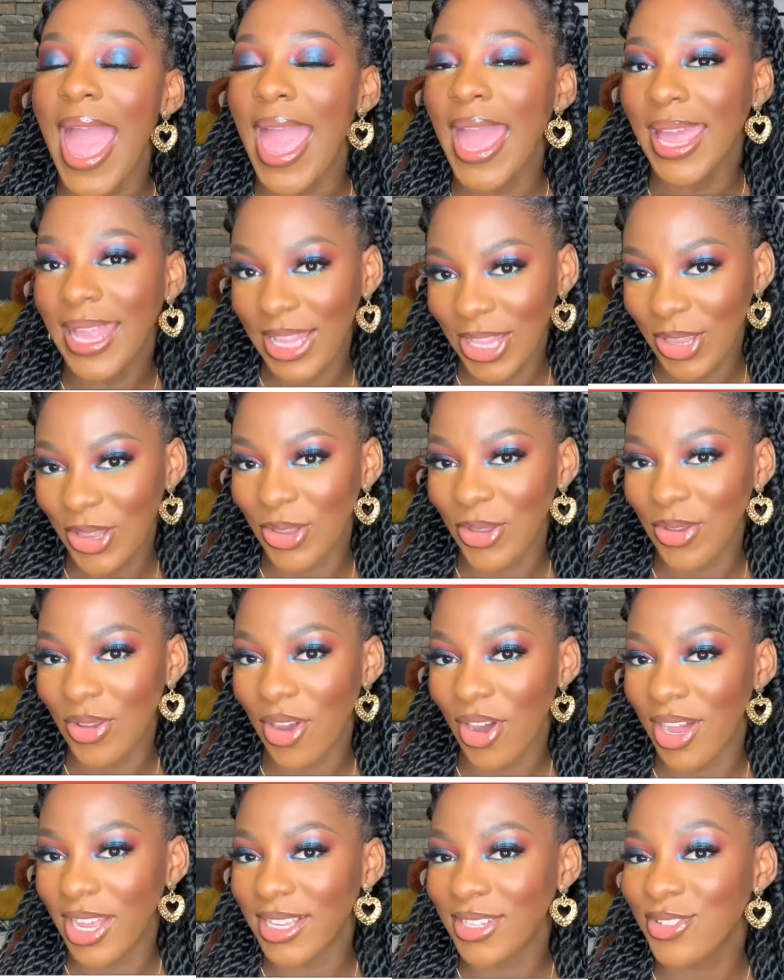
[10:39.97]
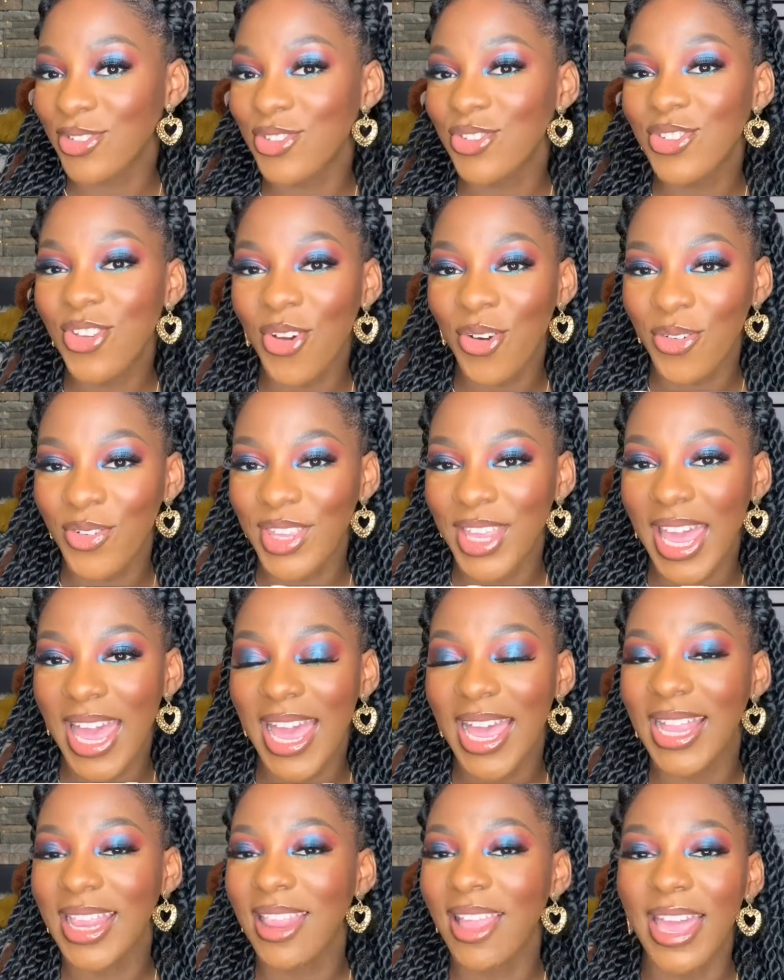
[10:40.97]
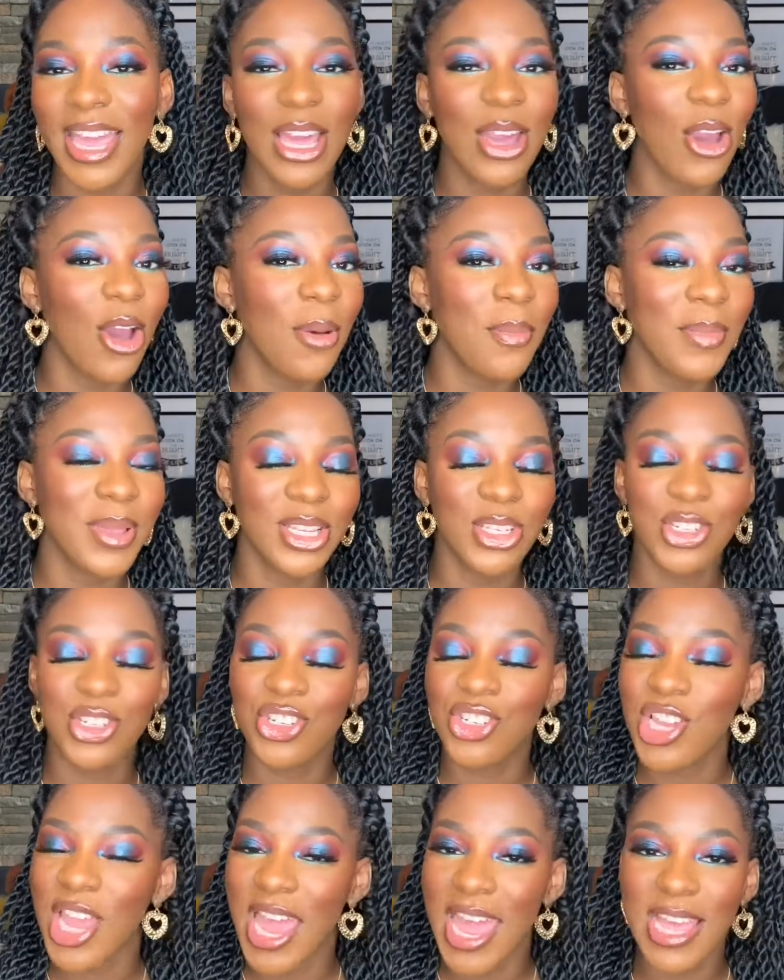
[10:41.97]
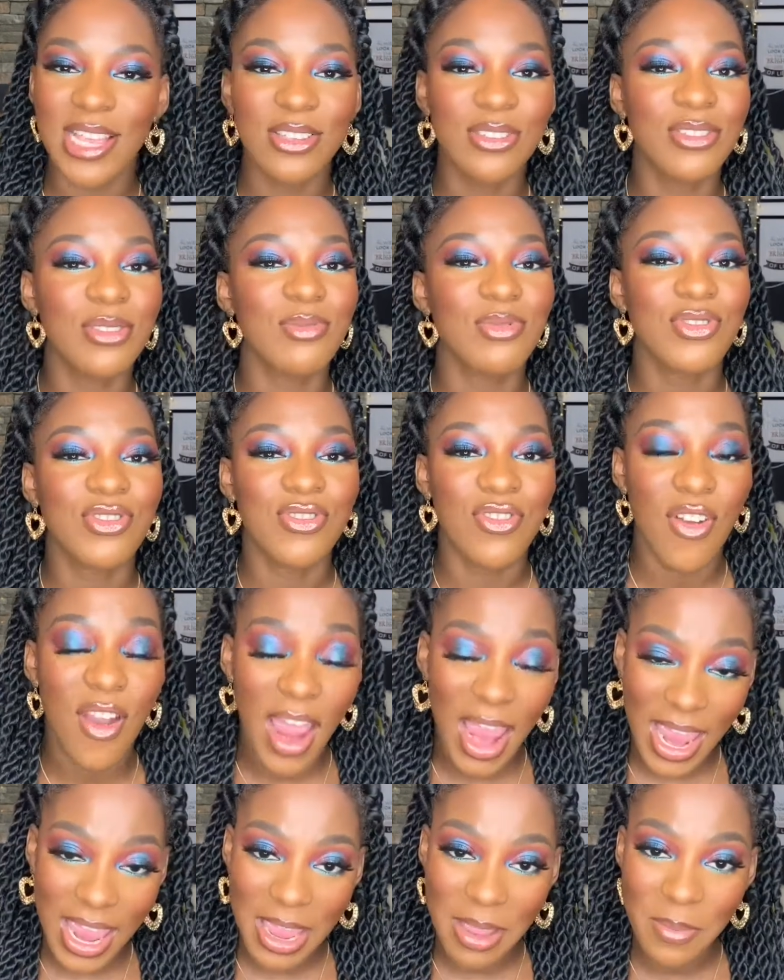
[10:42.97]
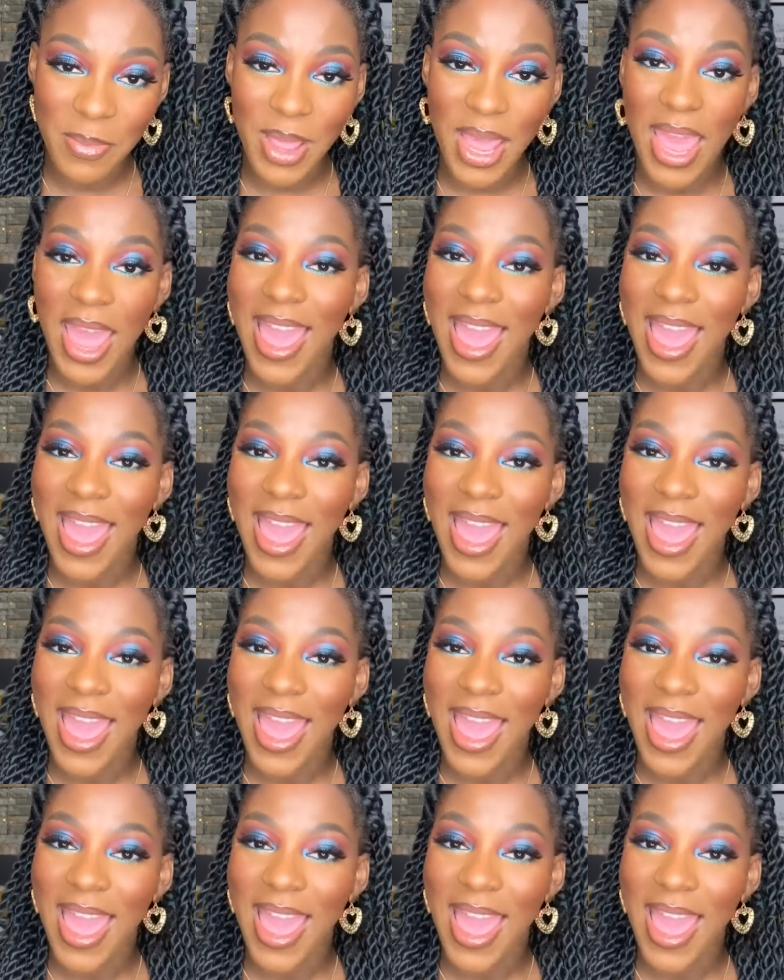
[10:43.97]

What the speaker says: Anywho, guys, so yeah, like, comment, share, subscribe,